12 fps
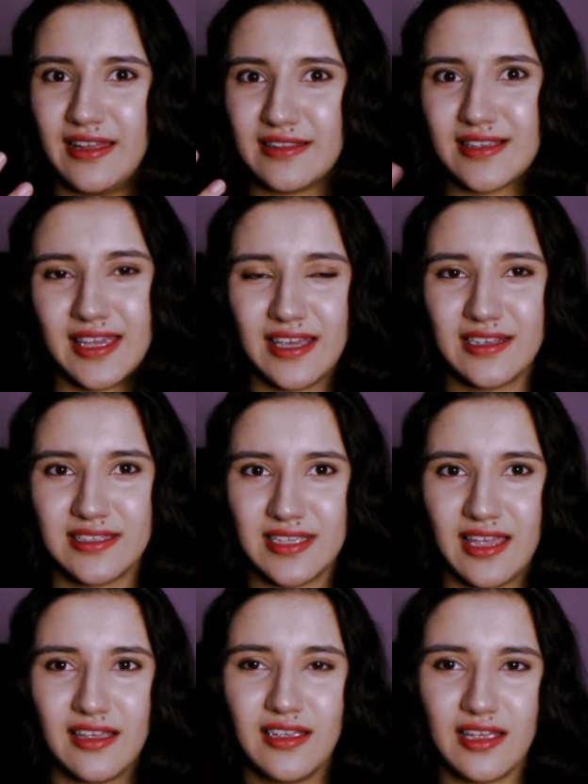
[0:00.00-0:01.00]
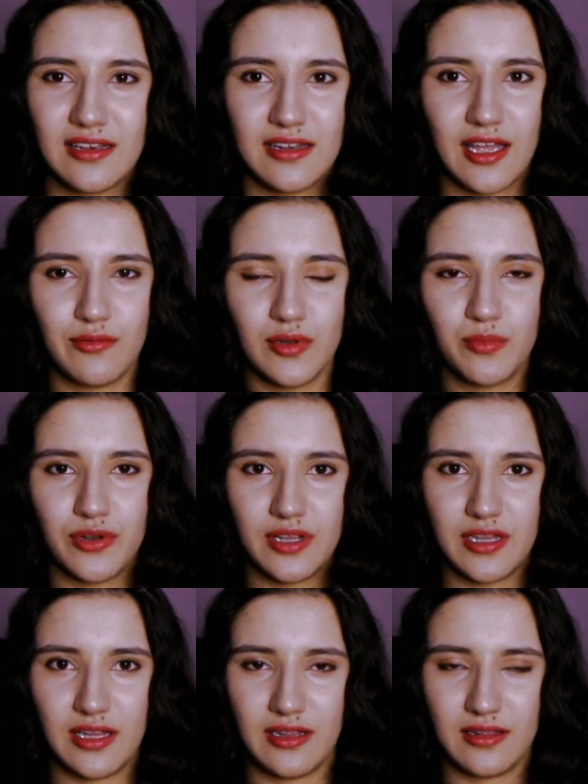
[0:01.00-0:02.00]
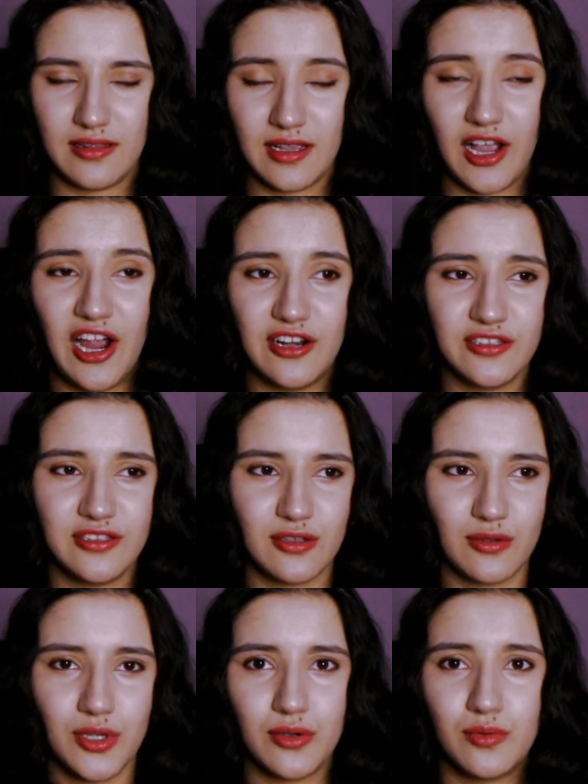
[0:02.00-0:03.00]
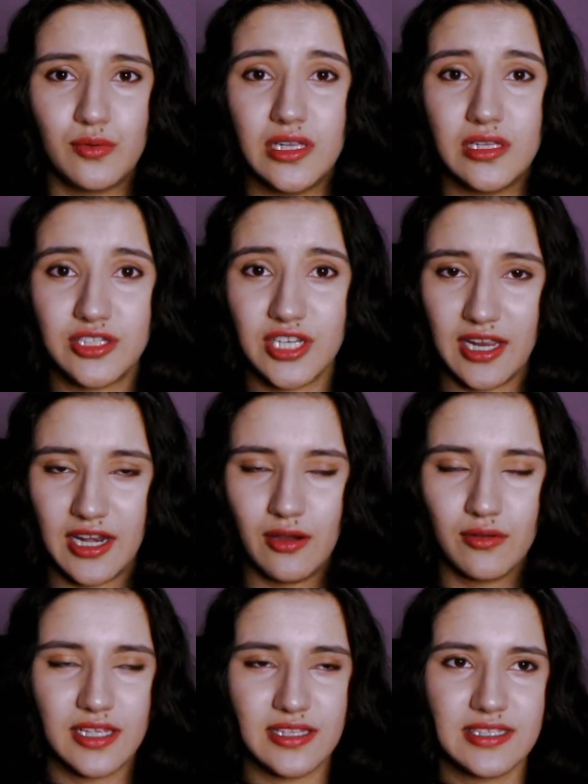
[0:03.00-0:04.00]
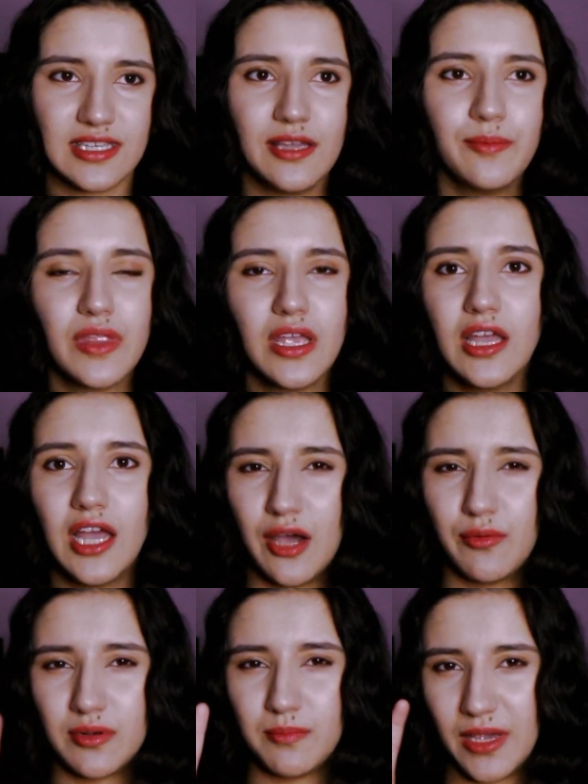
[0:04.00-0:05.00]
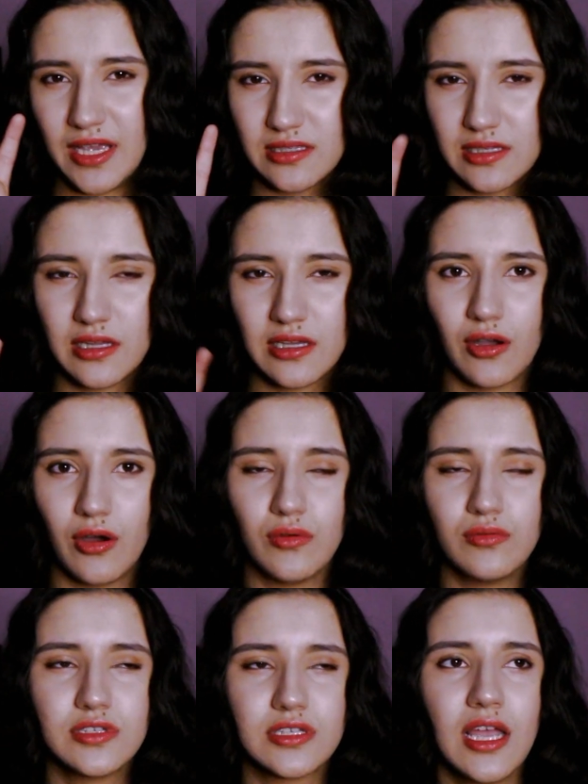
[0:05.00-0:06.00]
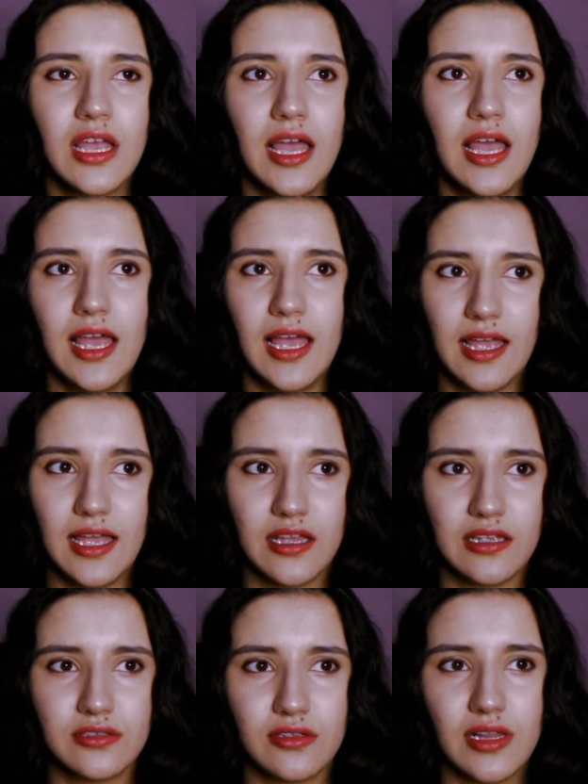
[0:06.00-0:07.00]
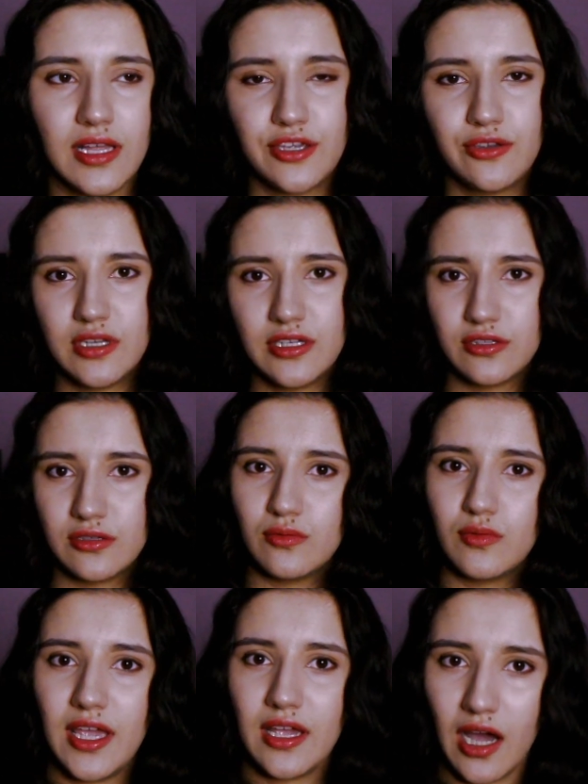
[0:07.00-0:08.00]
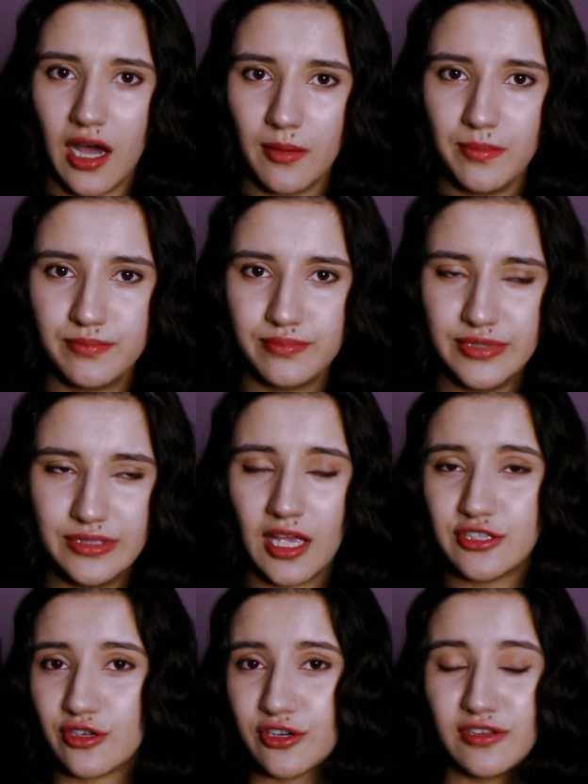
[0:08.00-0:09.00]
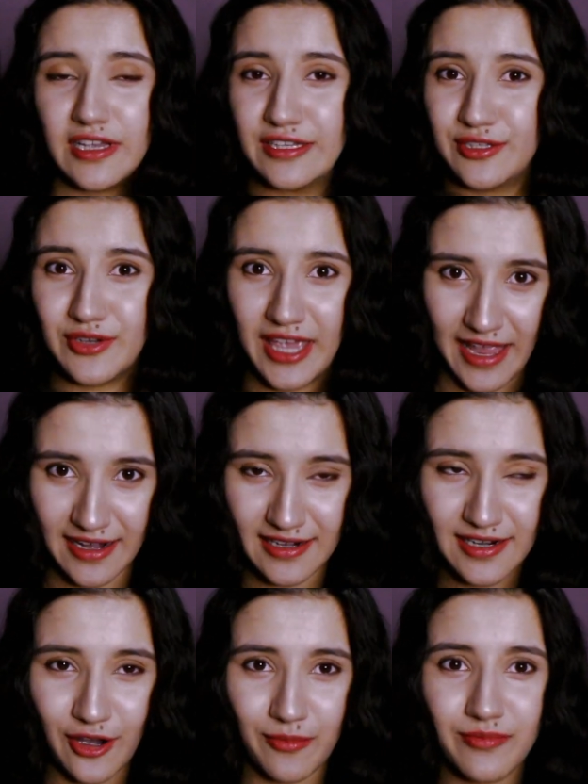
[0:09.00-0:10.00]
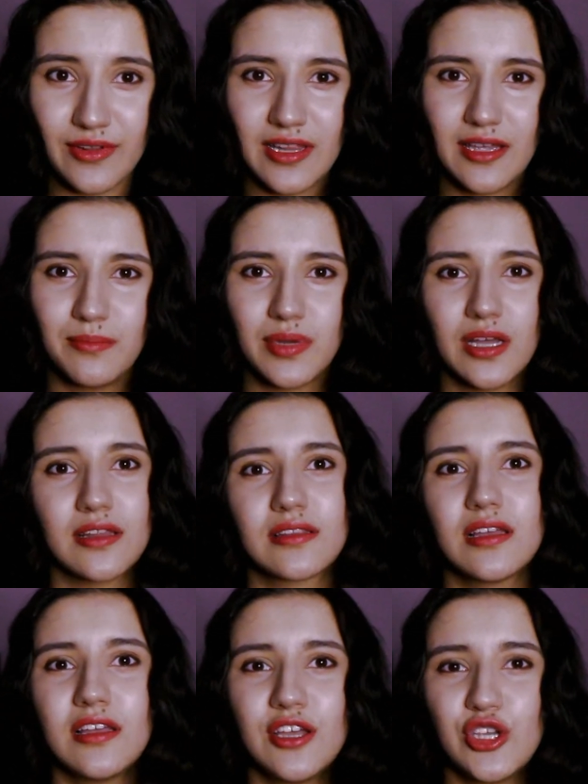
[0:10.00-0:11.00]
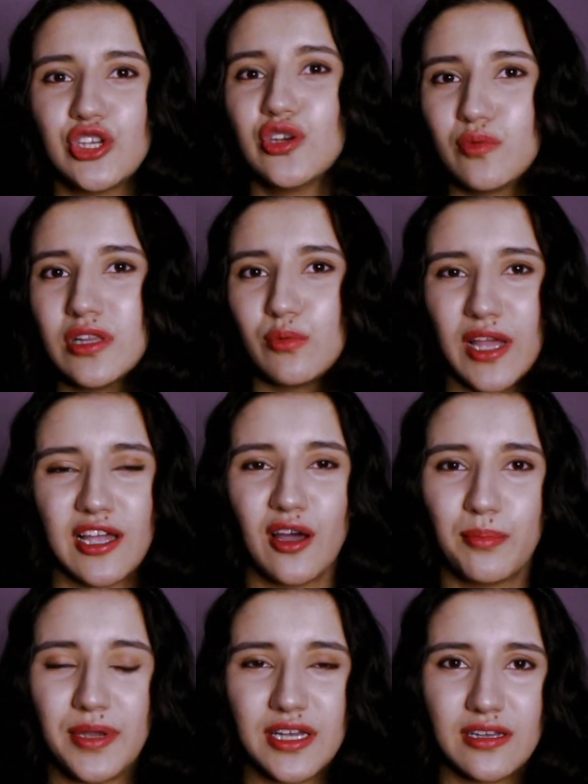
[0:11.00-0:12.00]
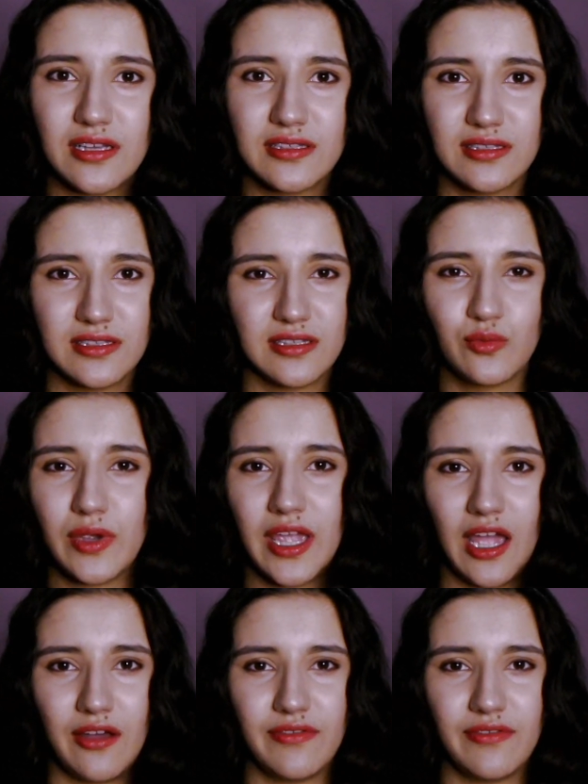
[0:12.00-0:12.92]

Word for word: at KSA and I will put it in the card so you will check it out and see how it basically goes. And so like you need to wake up as early as you can, hopefully, but you will wake up because we